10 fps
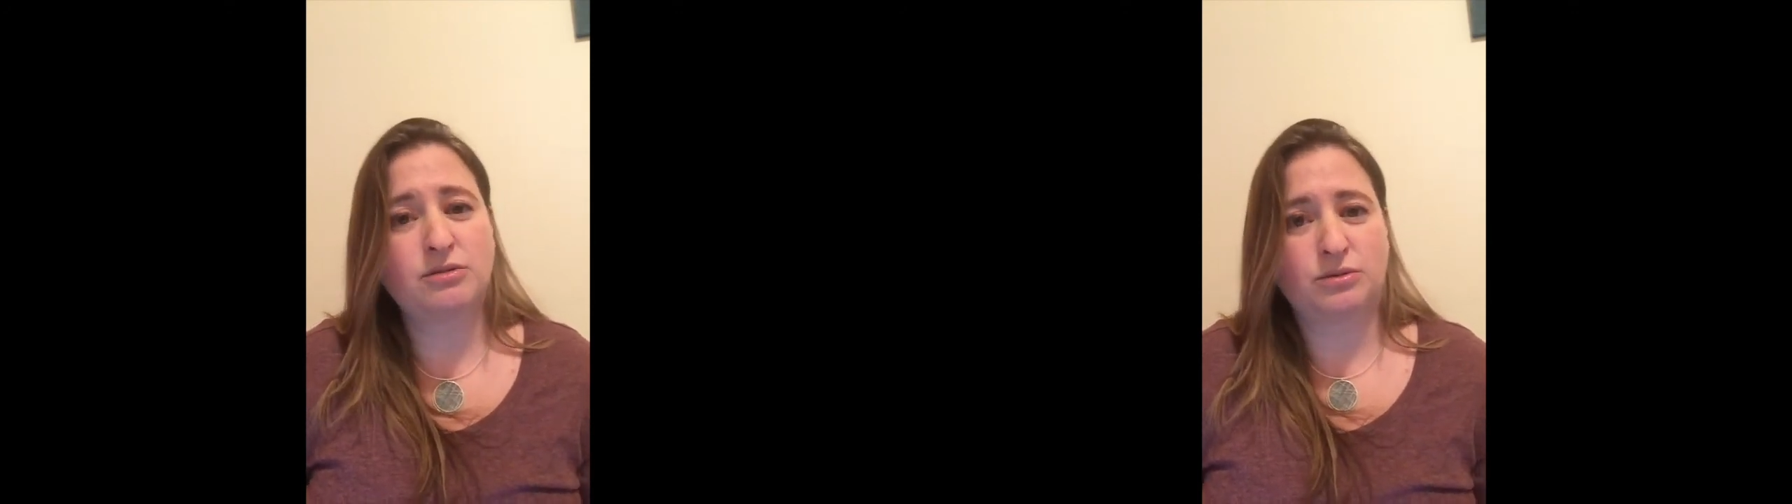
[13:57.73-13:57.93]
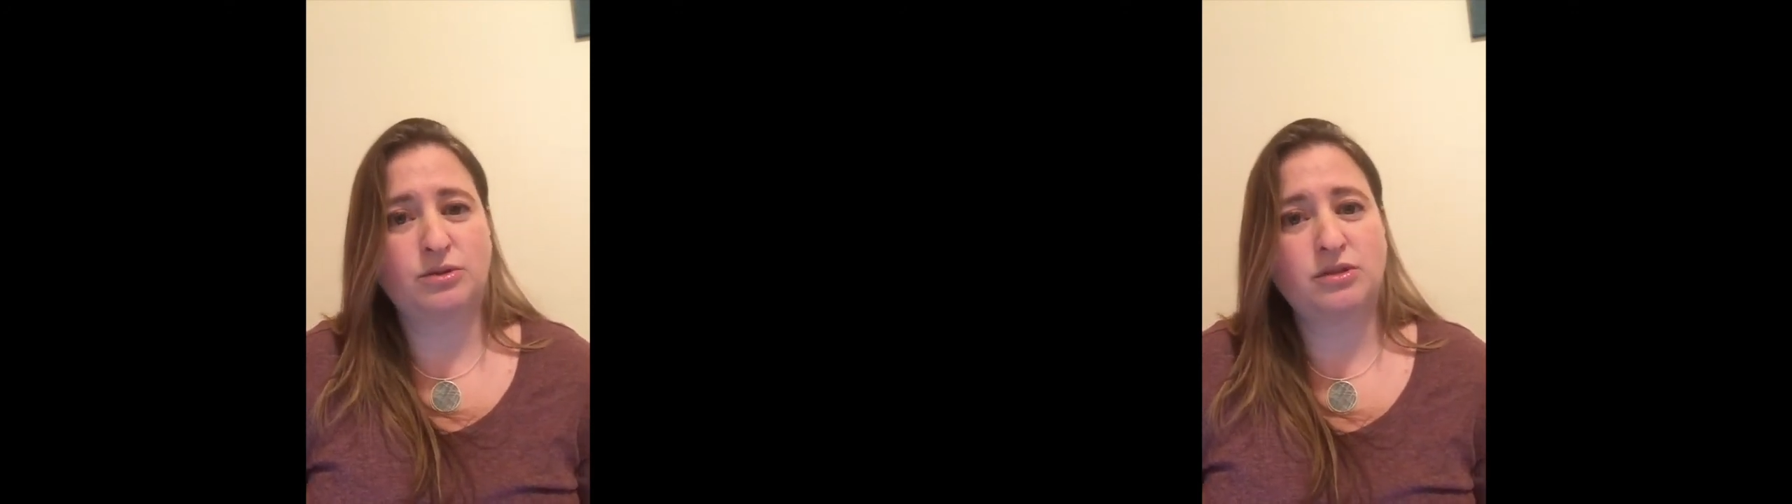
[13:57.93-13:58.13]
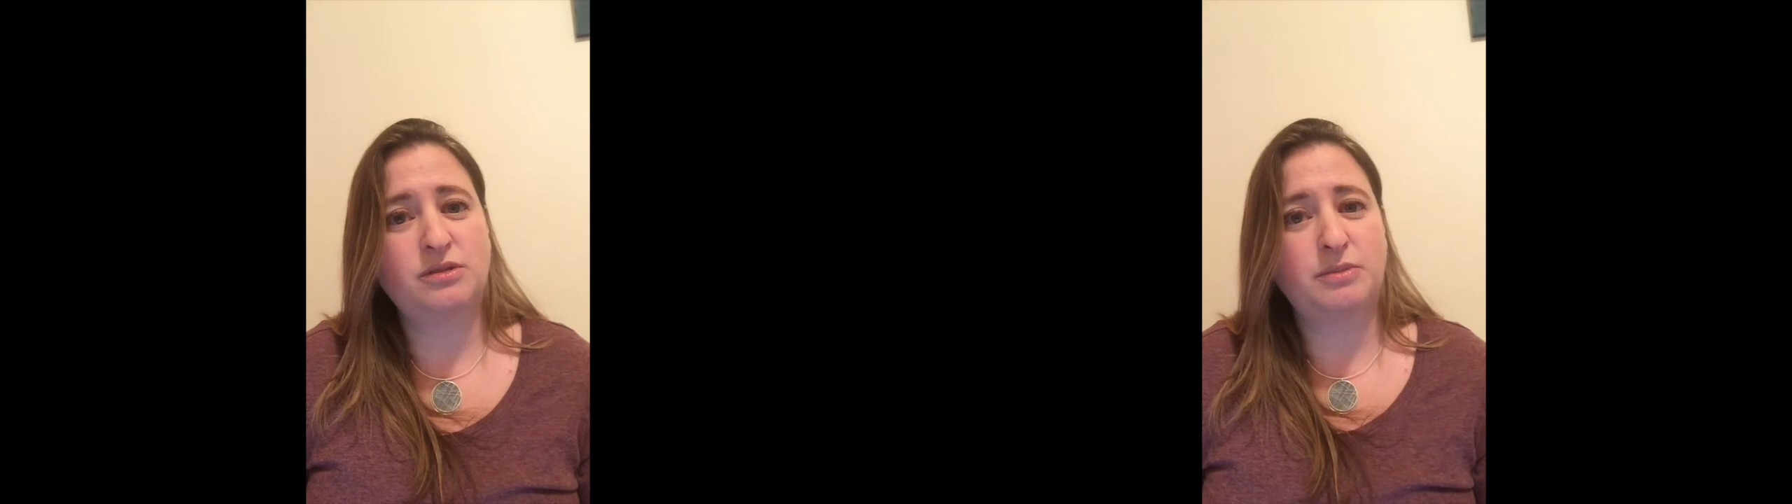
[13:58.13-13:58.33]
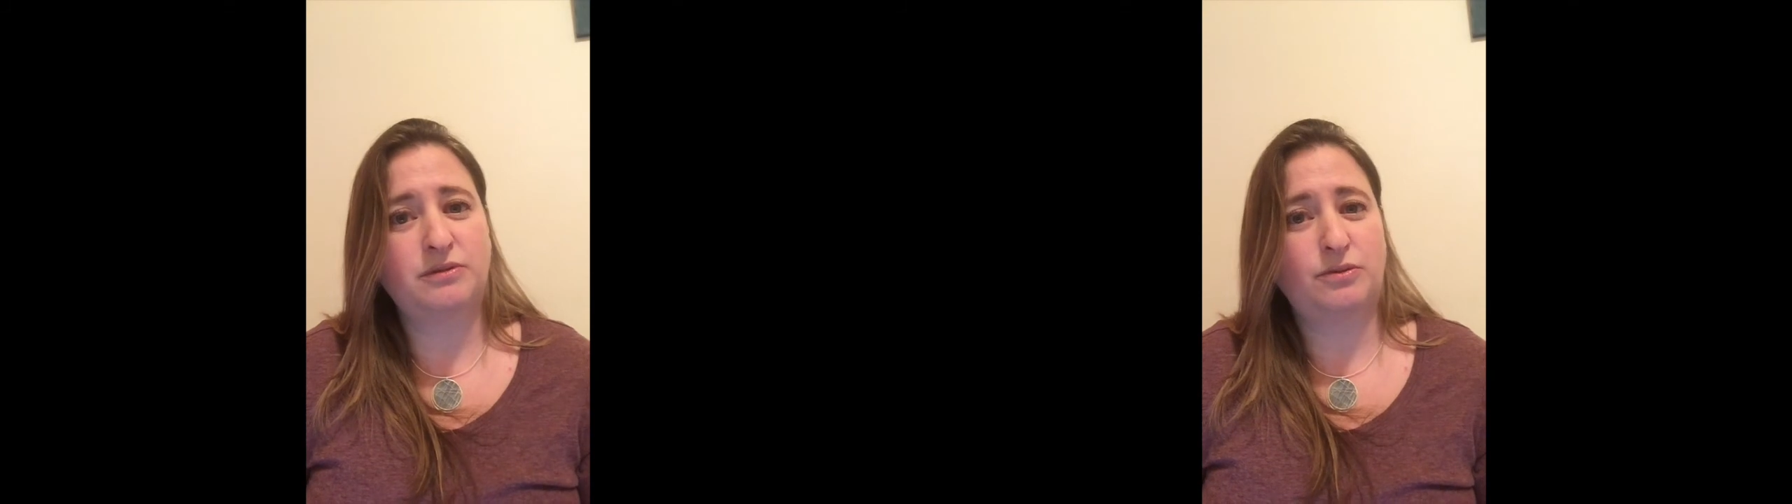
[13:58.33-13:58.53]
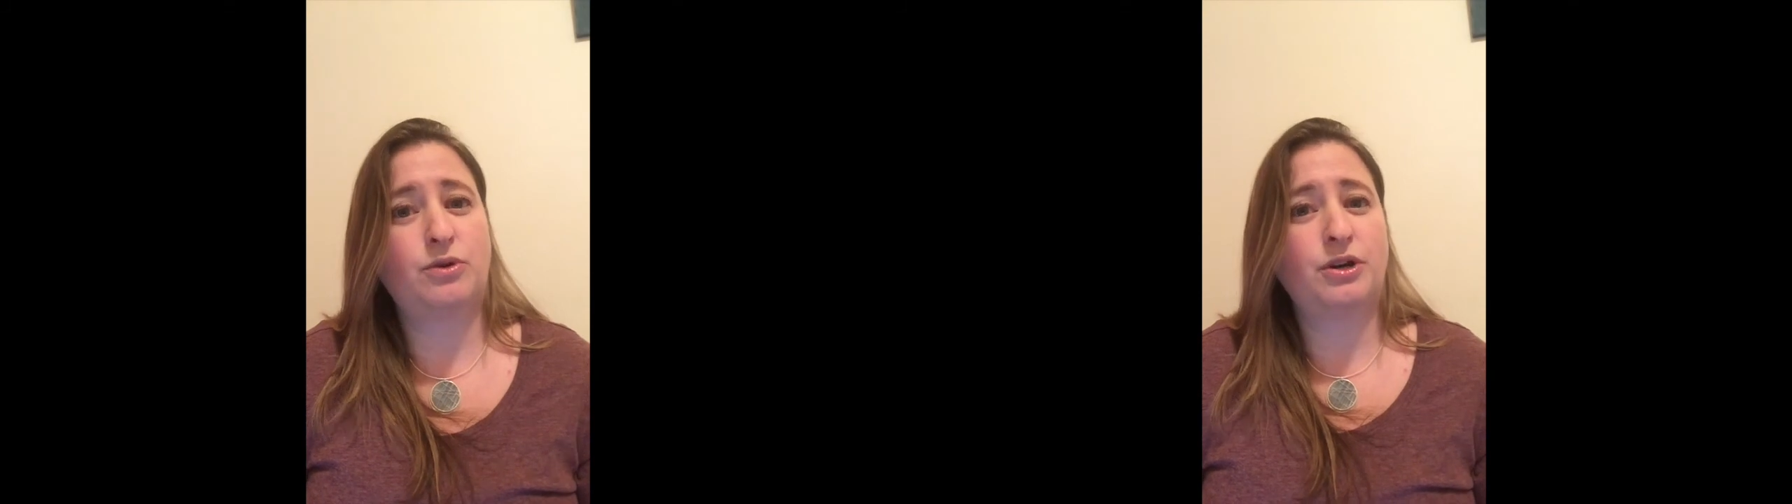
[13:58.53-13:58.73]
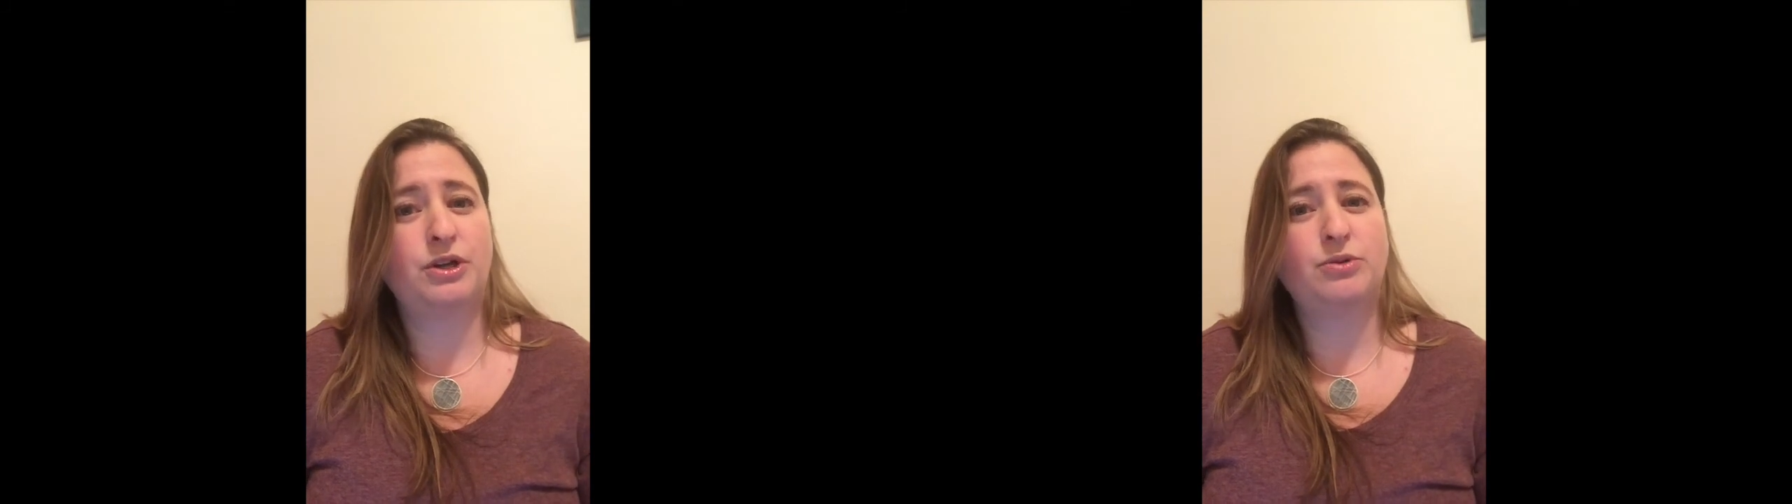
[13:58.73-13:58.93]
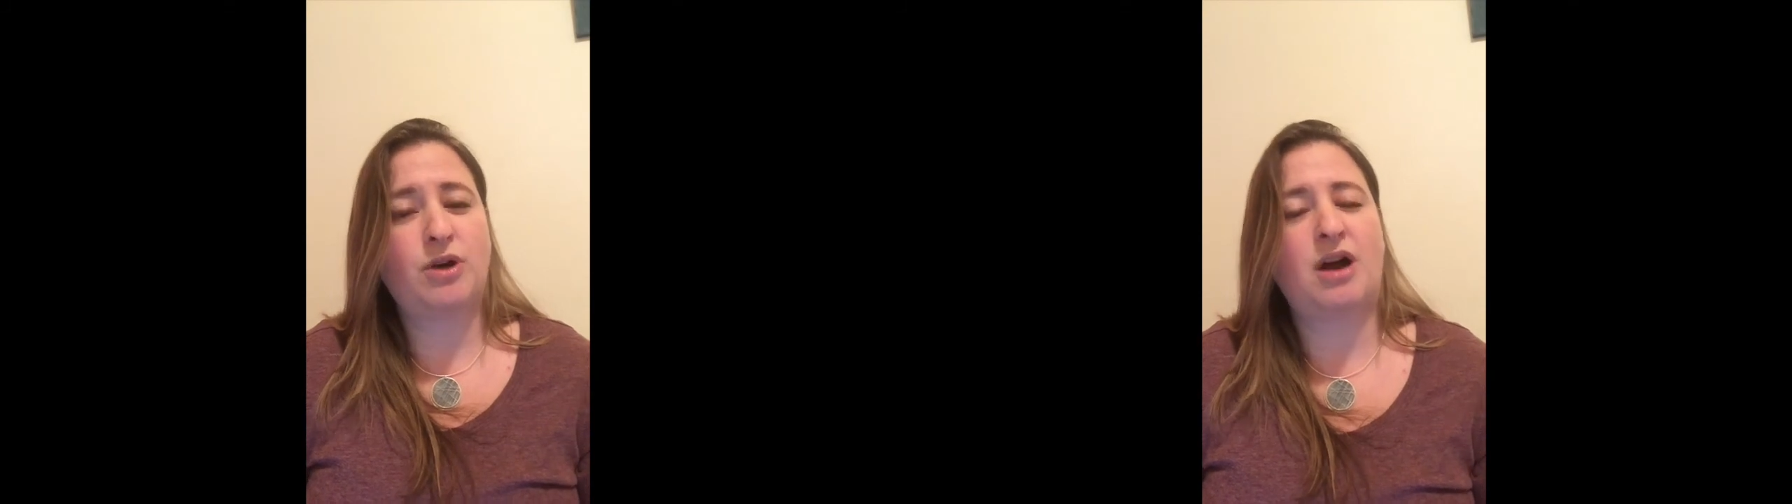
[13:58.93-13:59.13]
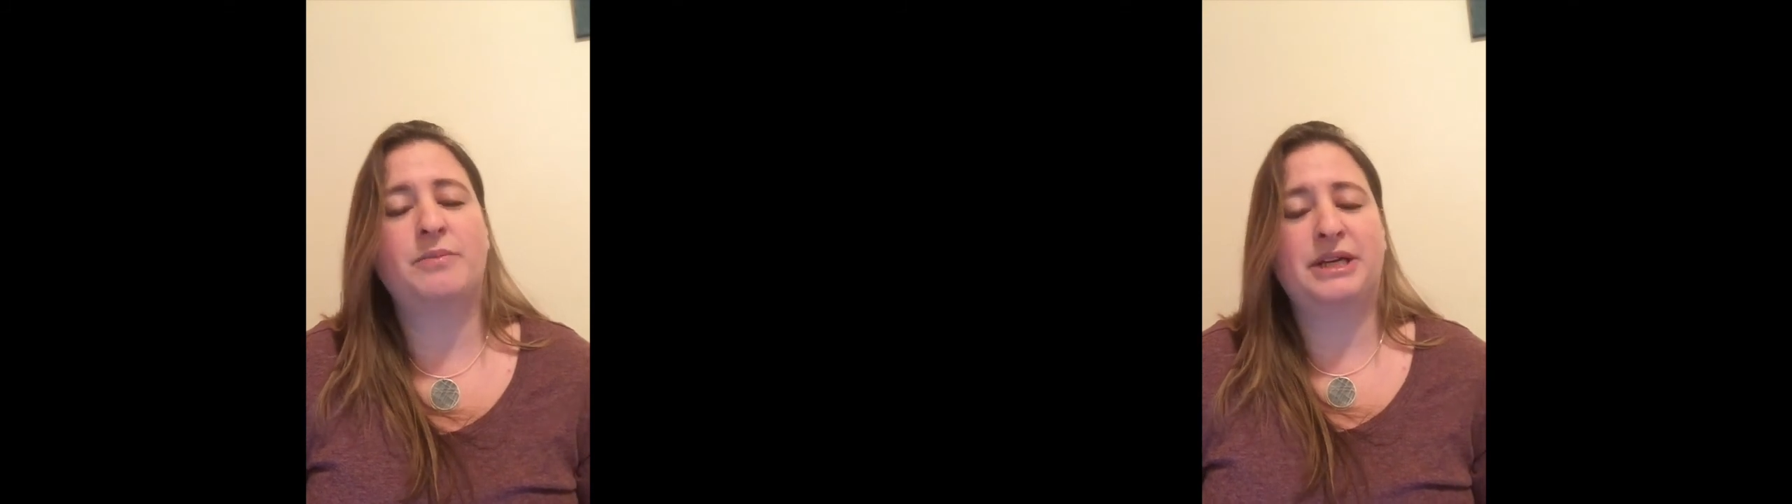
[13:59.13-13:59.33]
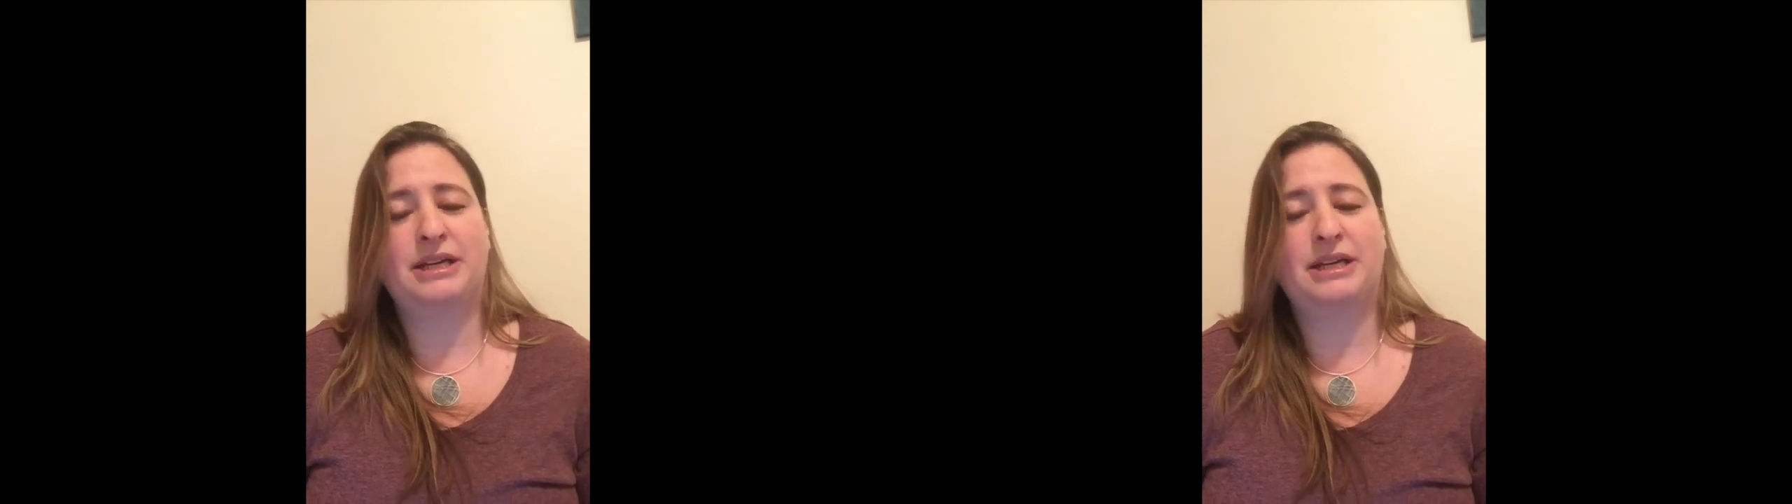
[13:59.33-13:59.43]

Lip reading: rules before you comment